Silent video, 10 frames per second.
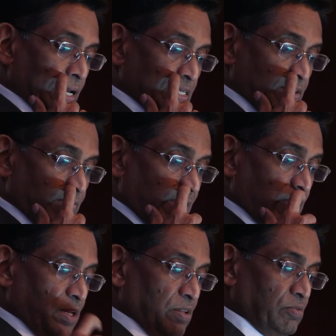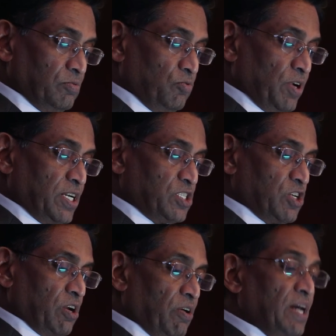As the world works
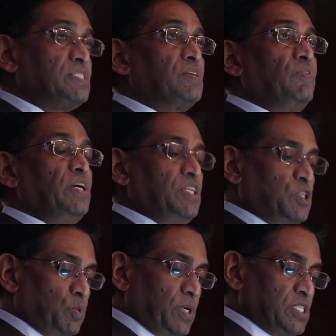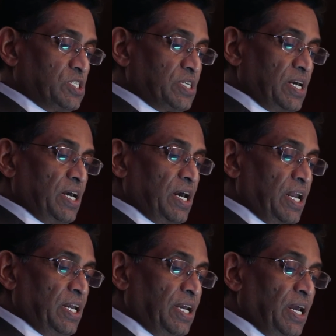aggressively towards
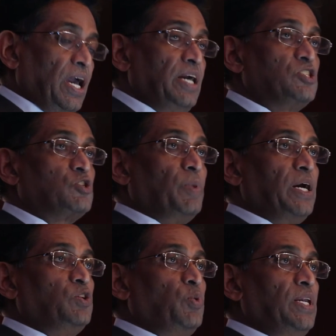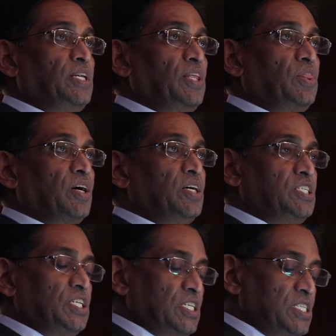ending AIDS by
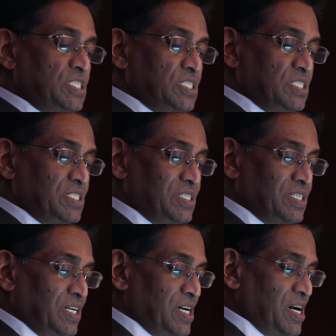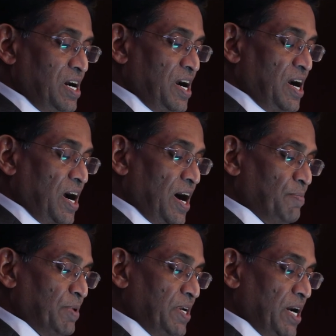2030,
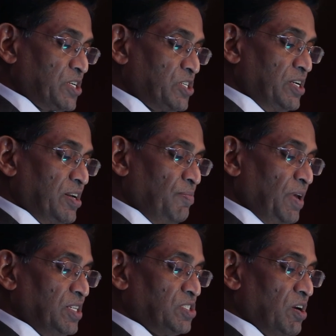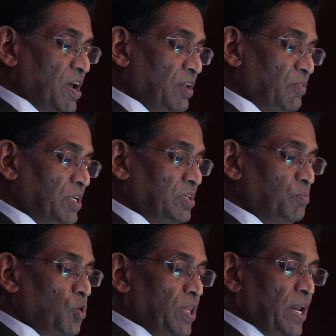harm reduction remains relevant
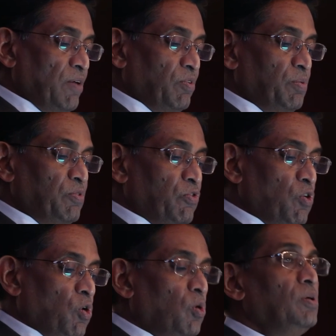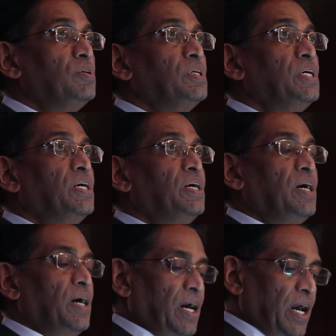more than ever before
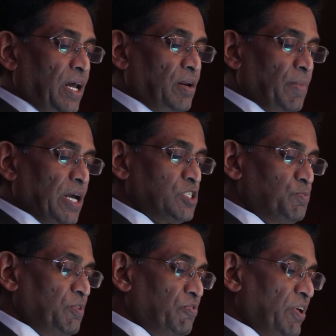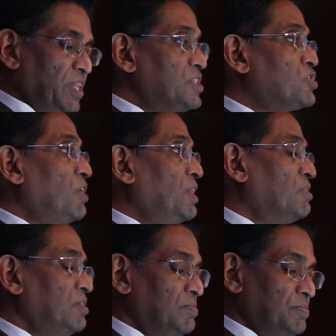and must be further
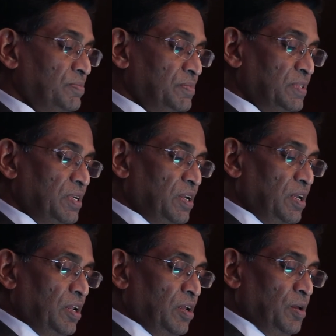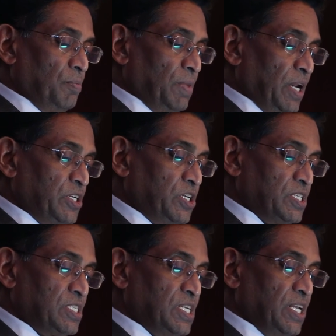strengthened.
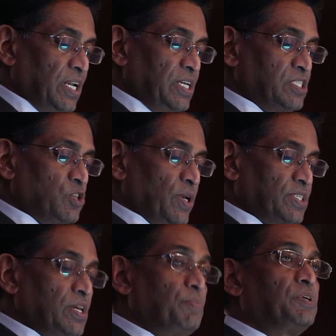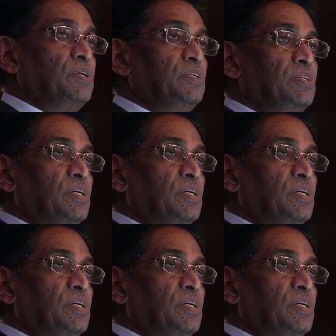Malaysia certainly is no exception,